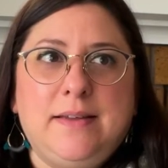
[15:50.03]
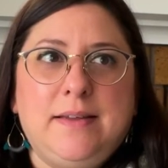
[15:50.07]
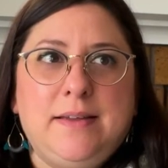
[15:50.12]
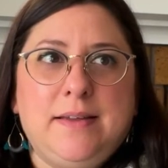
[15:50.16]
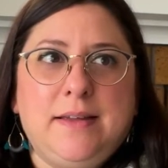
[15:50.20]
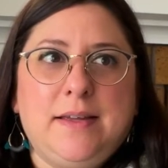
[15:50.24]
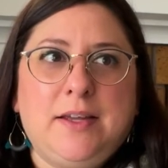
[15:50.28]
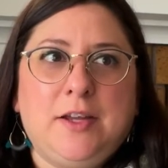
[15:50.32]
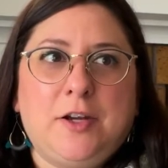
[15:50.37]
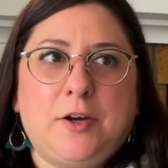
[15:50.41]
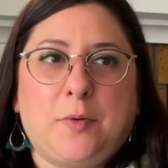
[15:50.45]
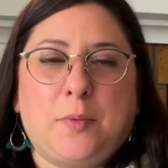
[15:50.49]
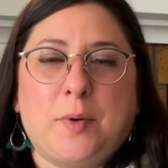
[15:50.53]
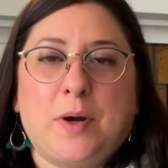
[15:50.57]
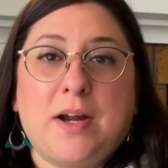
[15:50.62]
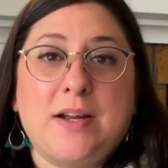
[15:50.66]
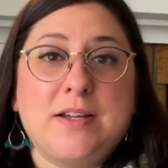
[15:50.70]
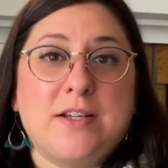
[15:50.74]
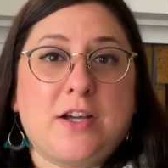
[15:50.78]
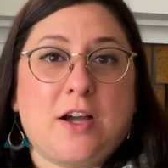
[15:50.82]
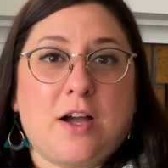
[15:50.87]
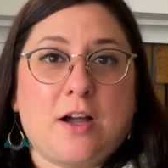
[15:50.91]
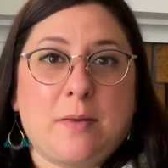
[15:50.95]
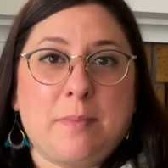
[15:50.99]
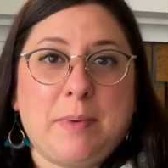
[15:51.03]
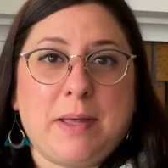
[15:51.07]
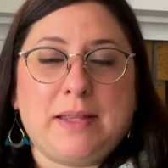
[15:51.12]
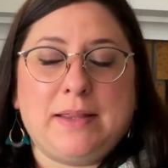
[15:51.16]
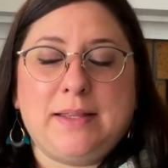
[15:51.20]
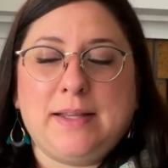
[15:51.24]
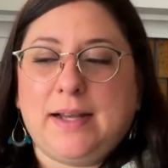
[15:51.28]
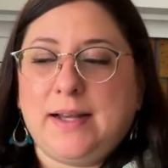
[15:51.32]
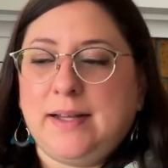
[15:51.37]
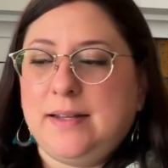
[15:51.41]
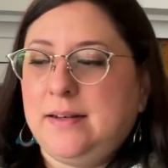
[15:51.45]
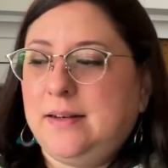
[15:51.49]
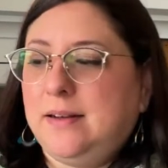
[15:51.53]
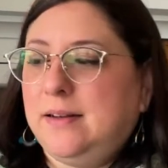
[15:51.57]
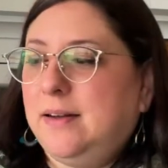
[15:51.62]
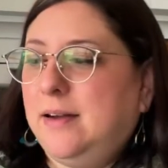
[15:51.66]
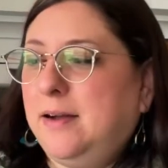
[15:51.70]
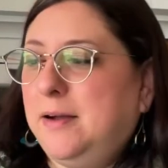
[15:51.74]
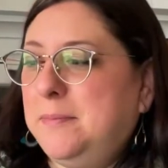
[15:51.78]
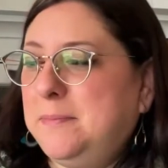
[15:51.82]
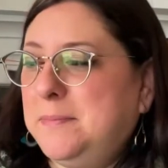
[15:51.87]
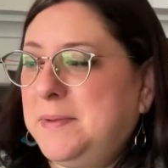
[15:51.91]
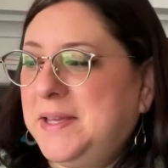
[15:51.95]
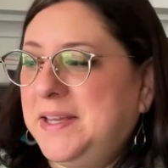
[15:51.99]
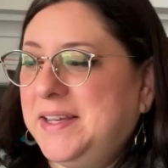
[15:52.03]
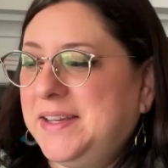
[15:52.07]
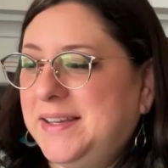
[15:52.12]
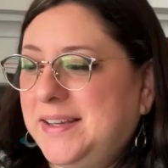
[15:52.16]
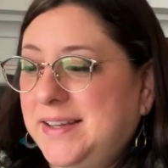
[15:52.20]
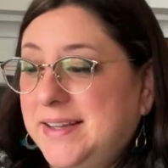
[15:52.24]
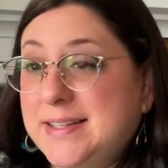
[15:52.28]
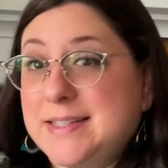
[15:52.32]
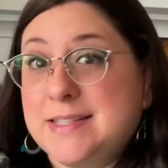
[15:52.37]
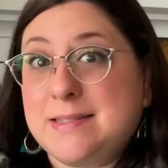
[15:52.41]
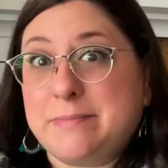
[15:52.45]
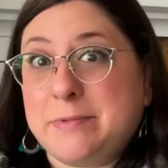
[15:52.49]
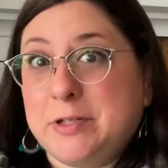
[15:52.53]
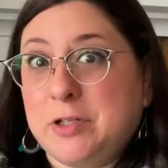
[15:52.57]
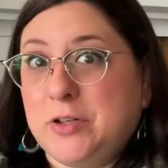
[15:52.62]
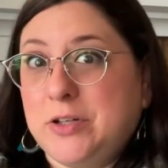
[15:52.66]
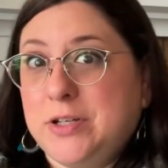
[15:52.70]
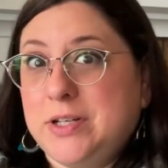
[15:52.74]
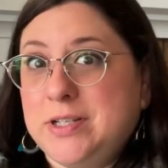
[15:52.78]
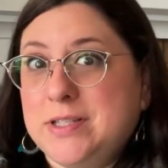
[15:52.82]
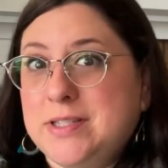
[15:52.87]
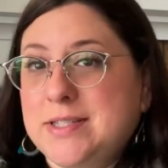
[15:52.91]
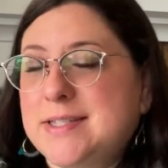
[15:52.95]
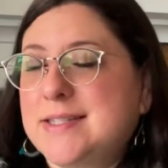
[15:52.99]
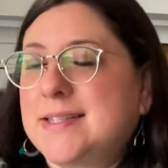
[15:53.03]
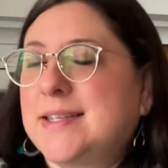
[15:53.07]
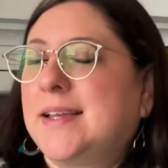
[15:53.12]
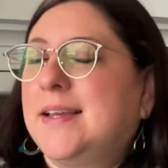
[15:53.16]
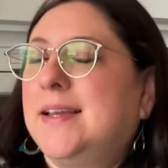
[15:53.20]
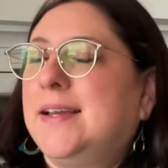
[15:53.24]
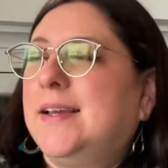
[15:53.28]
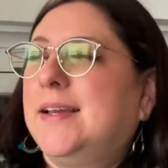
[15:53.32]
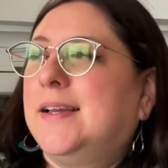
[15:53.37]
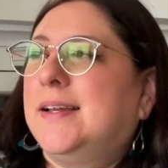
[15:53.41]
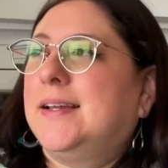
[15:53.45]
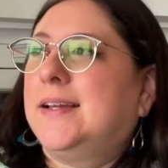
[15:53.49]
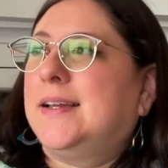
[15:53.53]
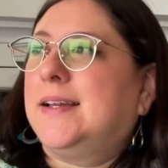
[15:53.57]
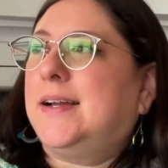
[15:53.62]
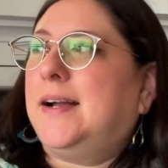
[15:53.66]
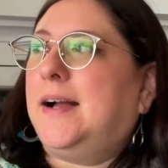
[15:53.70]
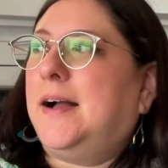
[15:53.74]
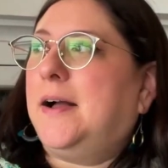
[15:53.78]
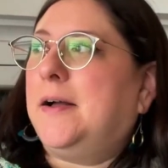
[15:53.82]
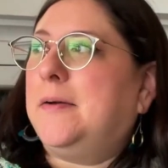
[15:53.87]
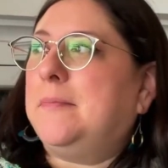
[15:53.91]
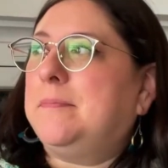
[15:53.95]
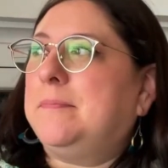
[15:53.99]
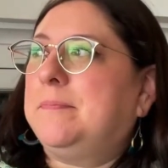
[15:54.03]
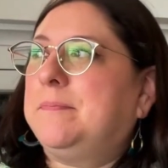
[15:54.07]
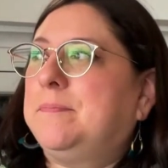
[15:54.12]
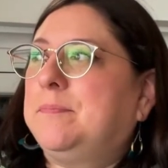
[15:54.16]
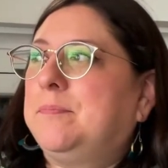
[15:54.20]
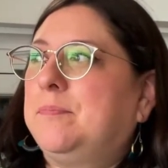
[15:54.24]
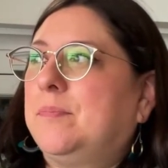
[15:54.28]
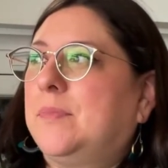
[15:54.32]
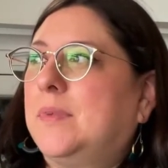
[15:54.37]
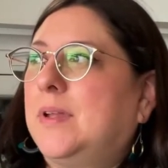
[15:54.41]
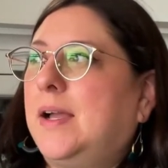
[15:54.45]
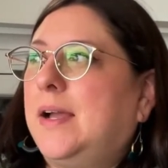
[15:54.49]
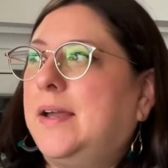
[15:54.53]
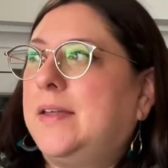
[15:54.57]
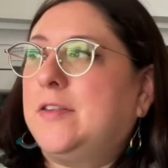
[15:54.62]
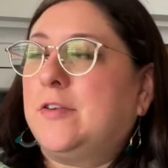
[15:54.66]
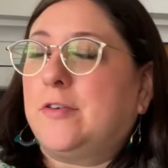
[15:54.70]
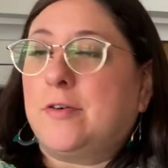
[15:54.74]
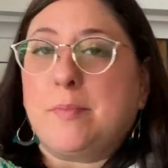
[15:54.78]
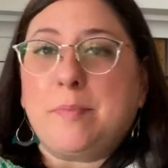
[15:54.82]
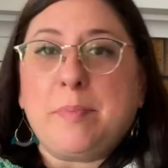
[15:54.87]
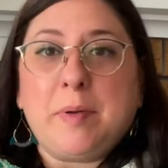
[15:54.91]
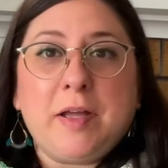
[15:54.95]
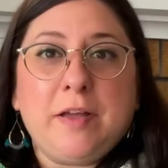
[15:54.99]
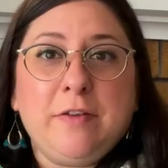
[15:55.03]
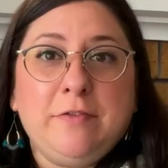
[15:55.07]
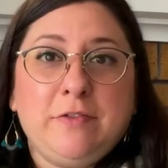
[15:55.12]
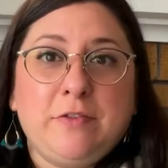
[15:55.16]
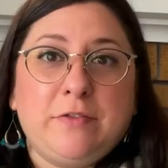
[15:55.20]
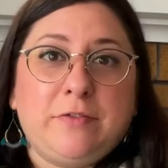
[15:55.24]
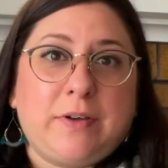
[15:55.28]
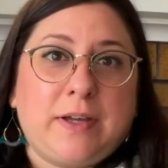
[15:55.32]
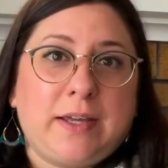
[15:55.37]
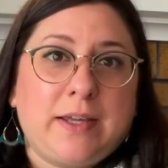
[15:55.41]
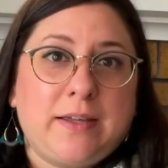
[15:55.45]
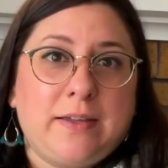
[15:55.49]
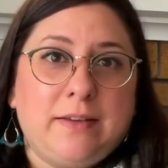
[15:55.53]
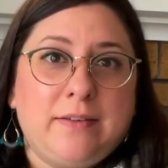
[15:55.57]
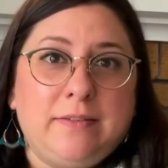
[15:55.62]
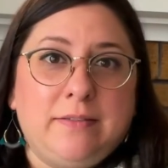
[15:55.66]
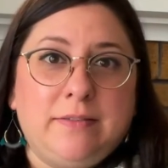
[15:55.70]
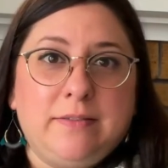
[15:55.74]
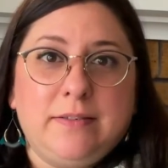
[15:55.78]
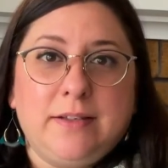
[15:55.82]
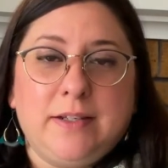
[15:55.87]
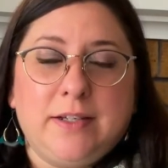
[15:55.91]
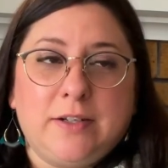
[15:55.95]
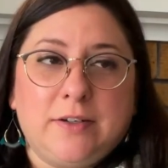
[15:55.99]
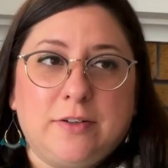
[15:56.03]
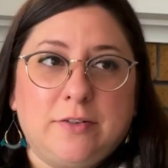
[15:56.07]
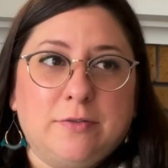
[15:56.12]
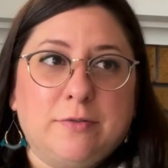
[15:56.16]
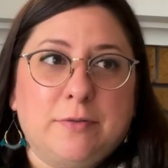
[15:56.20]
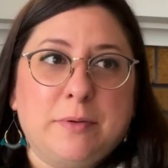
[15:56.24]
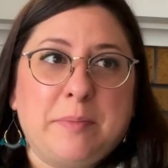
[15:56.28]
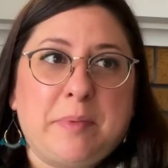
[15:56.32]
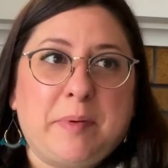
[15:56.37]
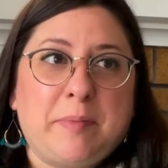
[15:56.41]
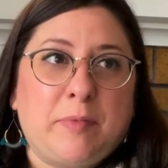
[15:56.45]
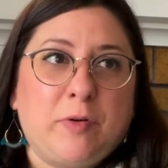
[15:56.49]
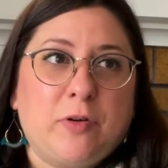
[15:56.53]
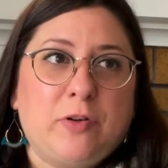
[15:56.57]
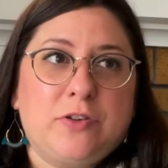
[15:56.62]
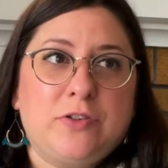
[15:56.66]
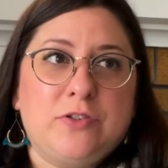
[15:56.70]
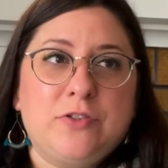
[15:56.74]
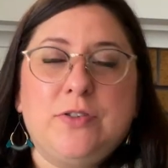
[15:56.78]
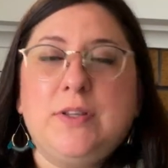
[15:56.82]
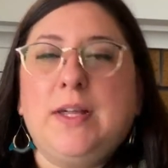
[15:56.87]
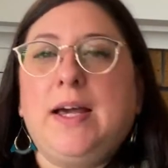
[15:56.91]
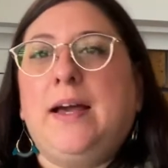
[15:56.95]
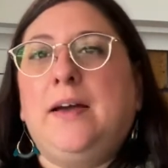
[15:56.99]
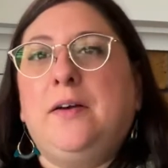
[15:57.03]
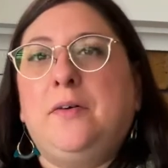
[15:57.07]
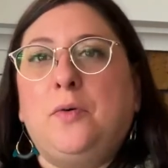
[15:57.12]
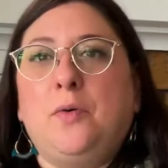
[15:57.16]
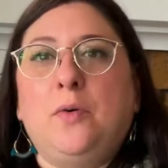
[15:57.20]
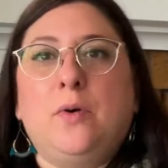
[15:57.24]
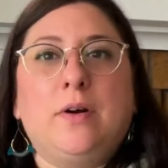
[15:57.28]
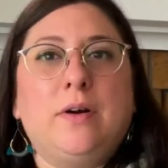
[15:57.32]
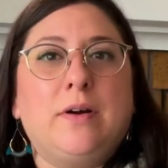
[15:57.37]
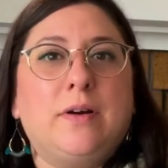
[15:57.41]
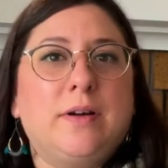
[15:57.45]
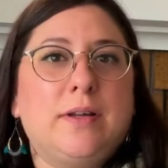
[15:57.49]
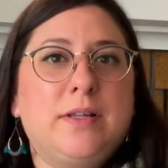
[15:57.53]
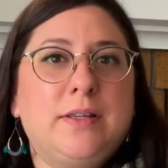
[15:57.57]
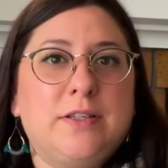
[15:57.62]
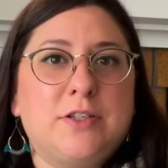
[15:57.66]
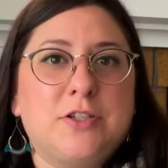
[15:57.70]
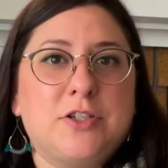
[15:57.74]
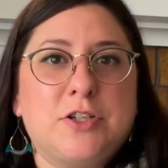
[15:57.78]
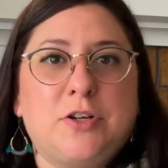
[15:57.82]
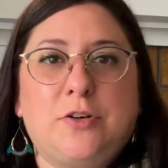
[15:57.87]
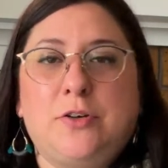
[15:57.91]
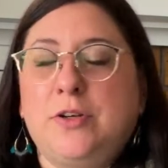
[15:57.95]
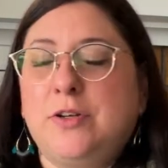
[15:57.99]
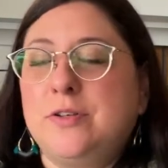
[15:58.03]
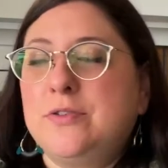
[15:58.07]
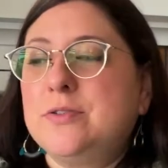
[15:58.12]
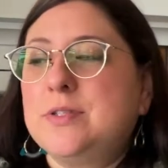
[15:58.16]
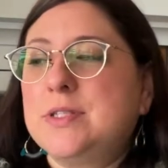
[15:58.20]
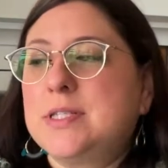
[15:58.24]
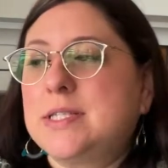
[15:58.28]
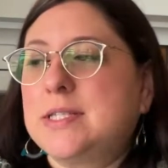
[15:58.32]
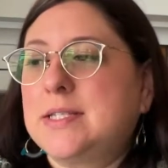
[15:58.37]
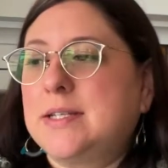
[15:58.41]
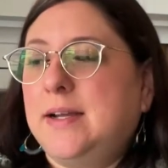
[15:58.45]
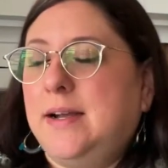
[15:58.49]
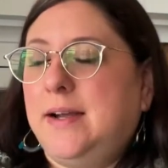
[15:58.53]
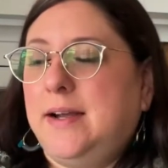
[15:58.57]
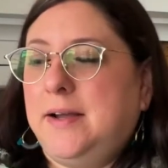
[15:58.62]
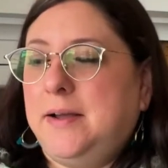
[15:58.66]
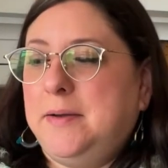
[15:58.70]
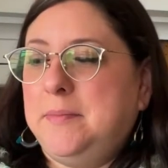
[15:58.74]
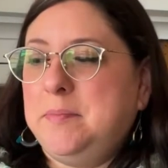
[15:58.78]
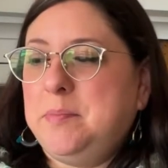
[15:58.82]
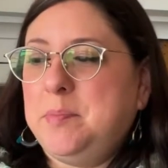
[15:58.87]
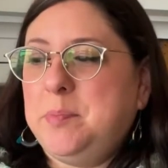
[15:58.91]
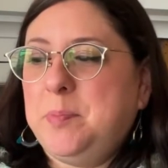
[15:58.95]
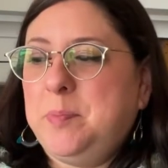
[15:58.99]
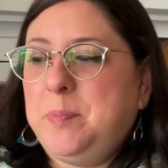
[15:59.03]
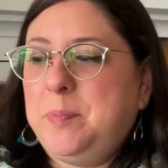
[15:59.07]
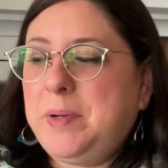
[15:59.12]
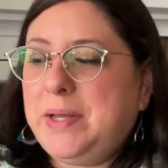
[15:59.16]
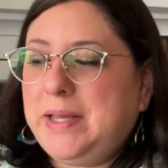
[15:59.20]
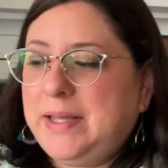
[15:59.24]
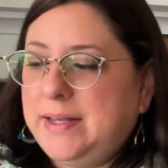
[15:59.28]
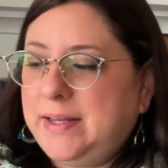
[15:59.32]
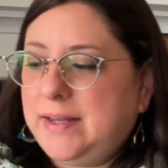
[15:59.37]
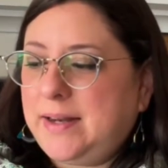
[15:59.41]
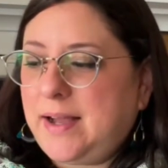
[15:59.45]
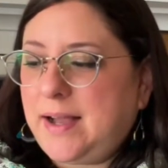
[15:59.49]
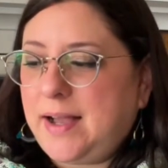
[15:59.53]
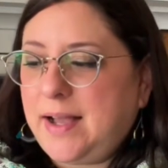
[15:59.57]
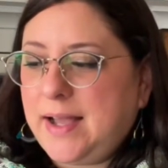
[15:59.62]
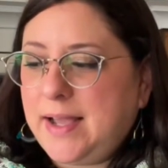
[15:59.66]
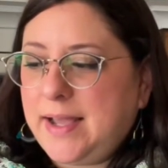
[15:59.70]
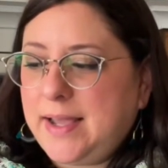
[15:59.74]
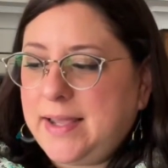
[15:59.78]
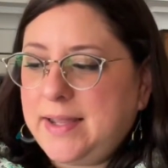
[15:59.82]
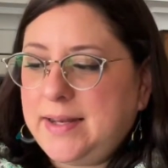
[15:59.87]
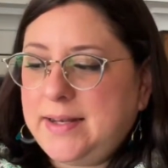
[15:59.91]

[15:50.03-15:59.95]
where I talk about that experience, either above if I can, remember to do that, or in the show notes. But I